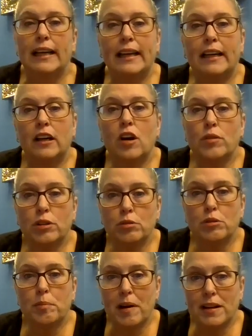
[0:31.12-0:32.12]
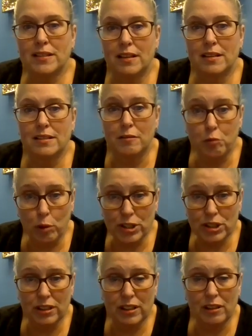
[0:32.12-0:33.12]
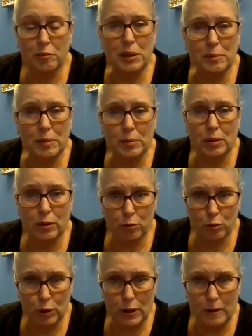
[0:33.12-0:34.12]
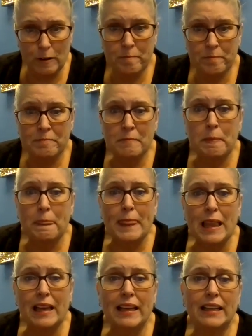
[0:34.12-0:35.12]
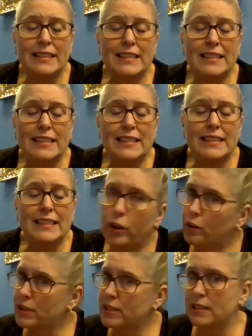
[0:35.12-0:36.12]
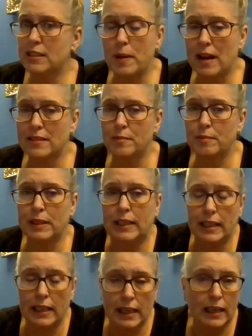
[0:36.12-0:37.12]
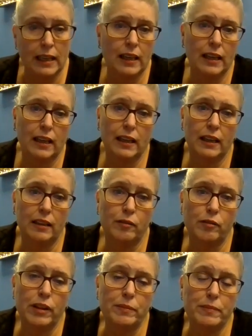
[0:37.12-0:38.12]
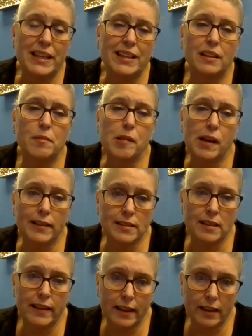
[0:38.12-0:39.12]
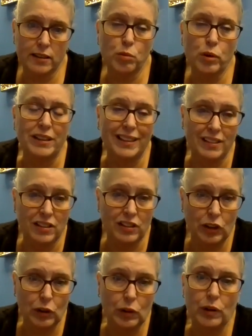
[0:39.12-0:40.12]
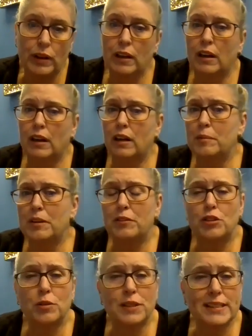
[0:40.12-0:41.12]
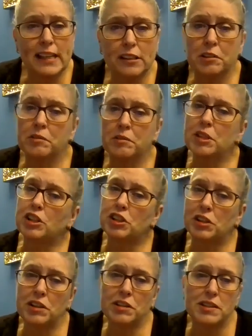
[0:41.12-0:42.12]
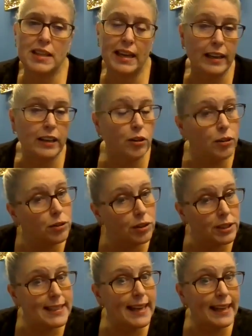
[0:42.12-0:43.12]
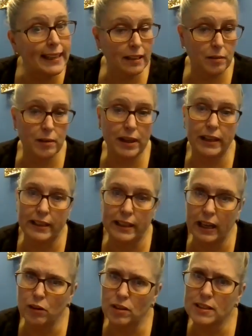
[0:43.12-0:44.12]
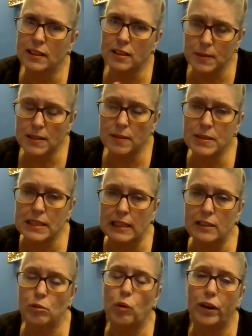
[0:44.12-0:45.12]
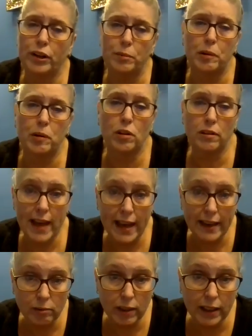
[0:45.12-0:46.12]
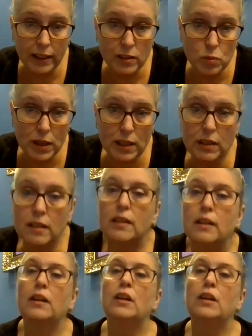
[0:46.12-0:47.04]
and going through the process, unfortunately, of putting people on furlough and dealing with WARN notices possibly, and meeting the compliance on that end of what you need to do. If you're doing salary reductions, and you're in New York State anyway, not all states, but some states require you to put all of that in writing as well.